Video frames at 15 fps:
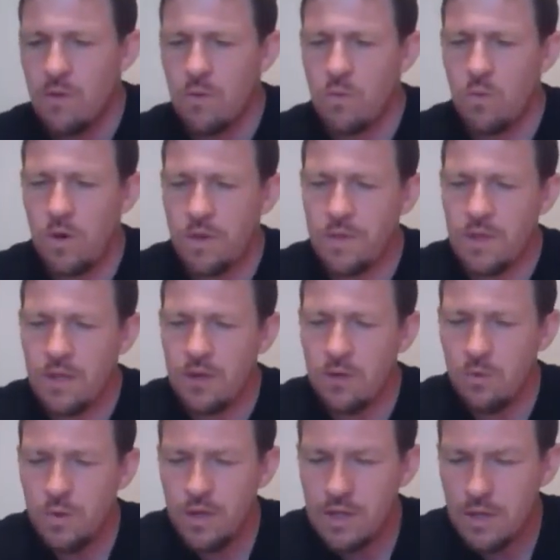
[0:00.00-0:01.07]
What then
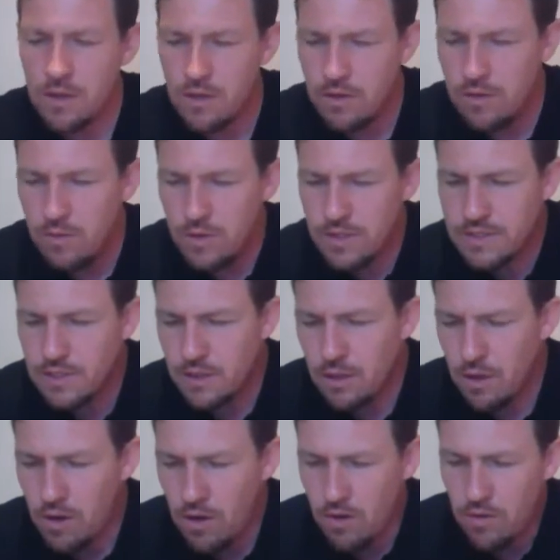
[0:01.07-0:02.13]
do we conclude? Is the
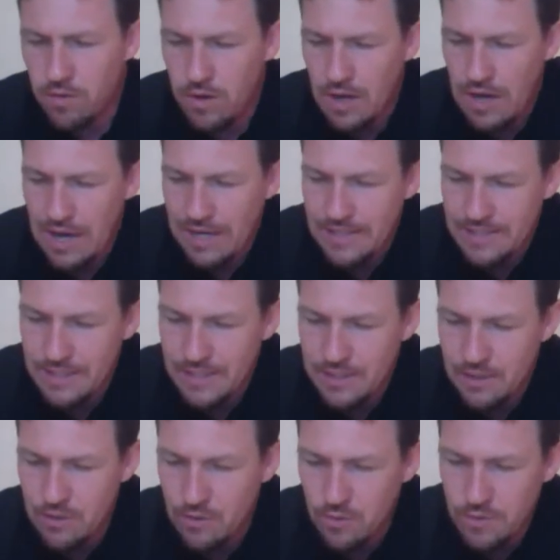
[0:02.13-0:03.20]
law
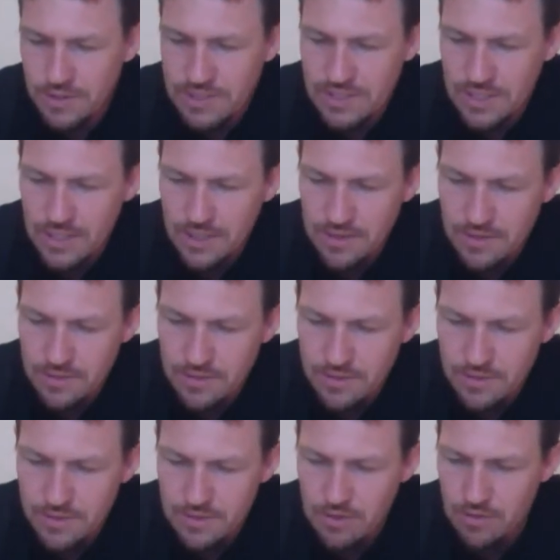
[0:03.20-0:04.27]
identical with sin?
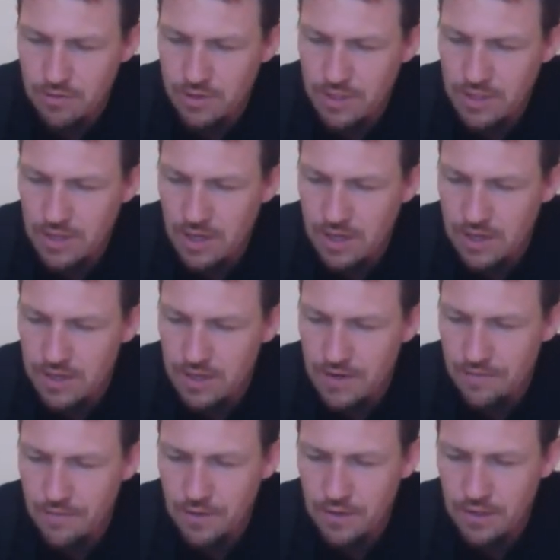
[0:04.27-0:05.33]
Certainly not.
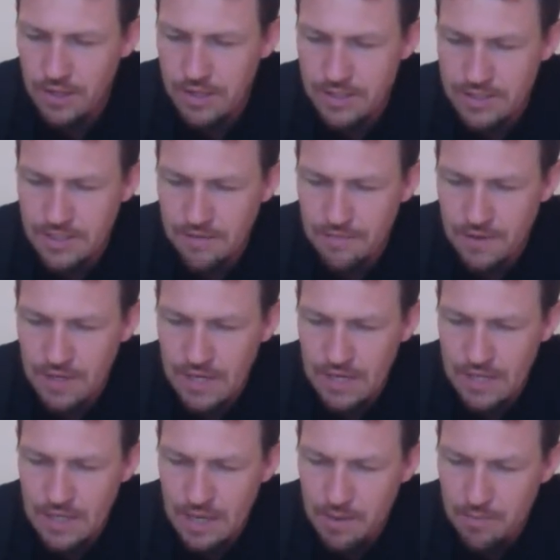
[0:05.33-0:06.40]
Nevertheless, if it
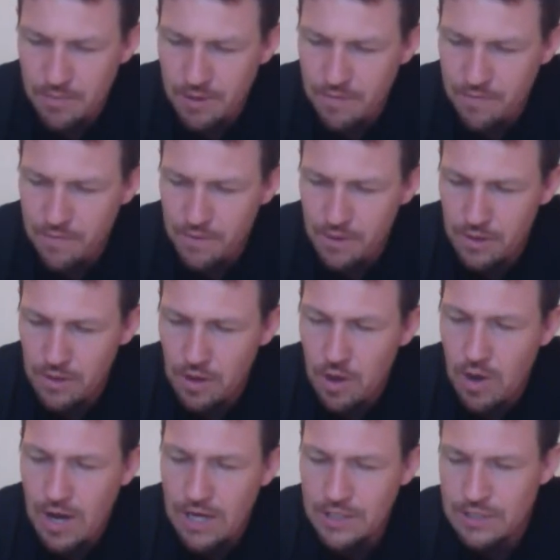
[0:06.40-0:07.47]
had not been for the
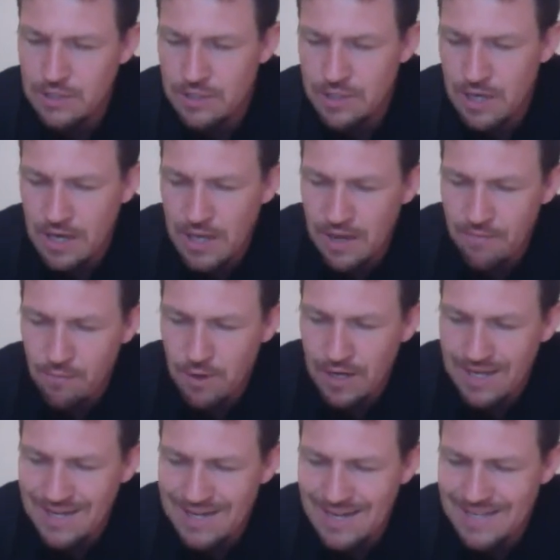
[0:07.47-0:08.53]
law, I should not have
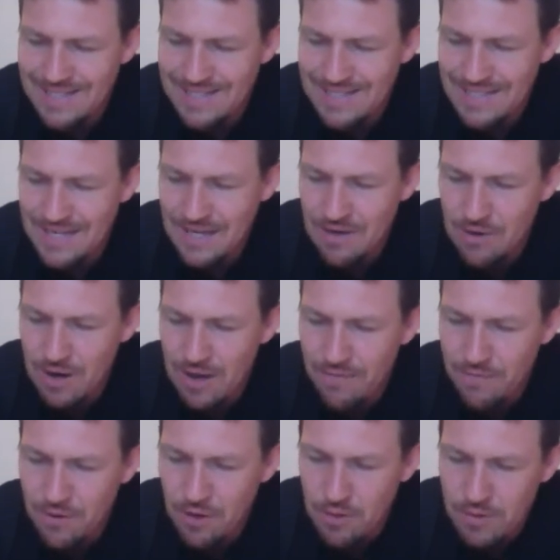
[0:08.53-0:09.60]
recognized sin or have
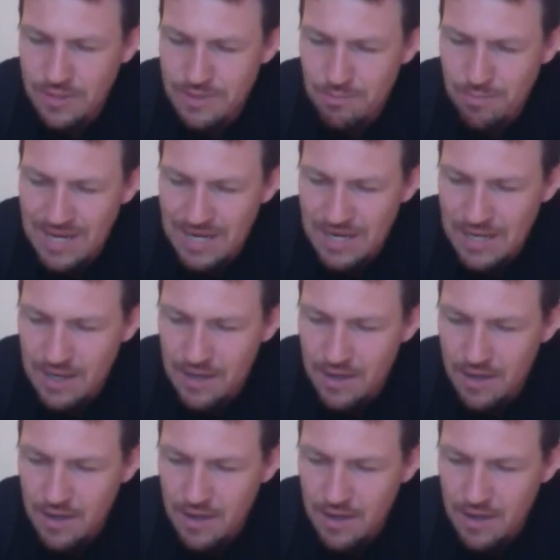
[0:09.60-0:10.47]
known its meaning.